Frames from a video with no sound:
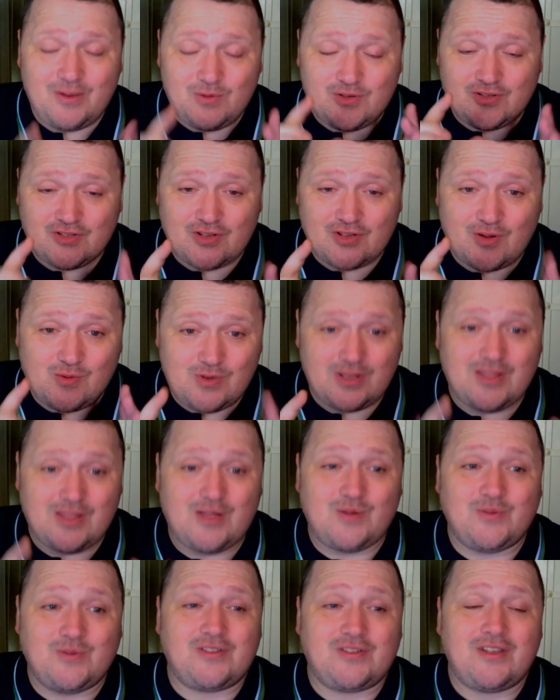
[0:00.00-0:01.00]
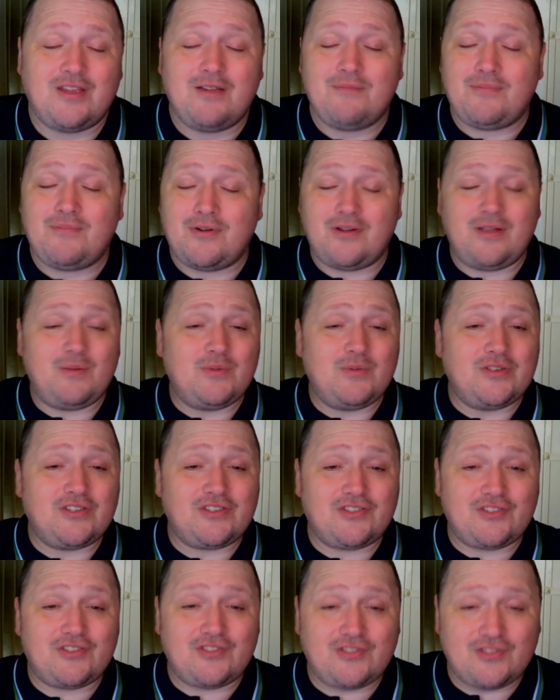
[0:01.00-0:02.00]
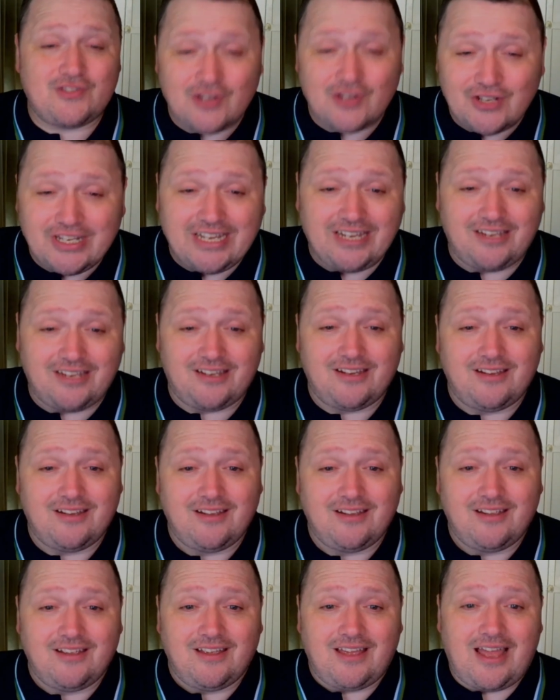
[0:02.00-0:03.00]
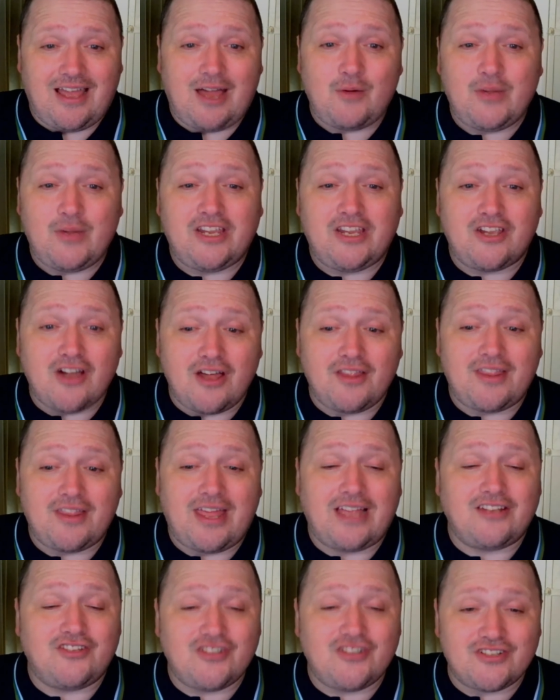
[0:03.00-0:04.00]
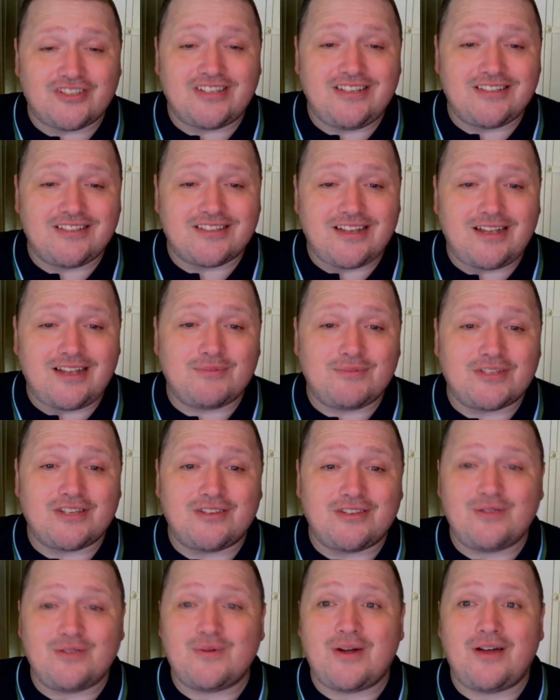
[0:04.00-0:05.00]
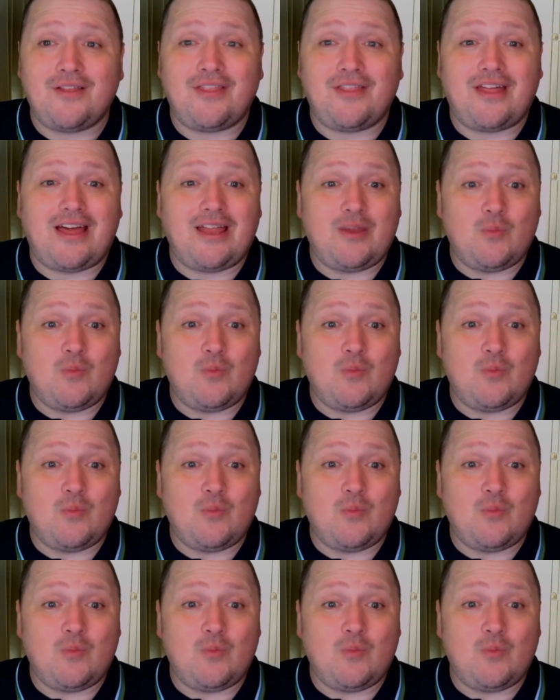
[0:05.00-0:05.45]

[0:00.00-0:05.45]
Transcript: So close, but it was stunning how he got there just in time to do all that.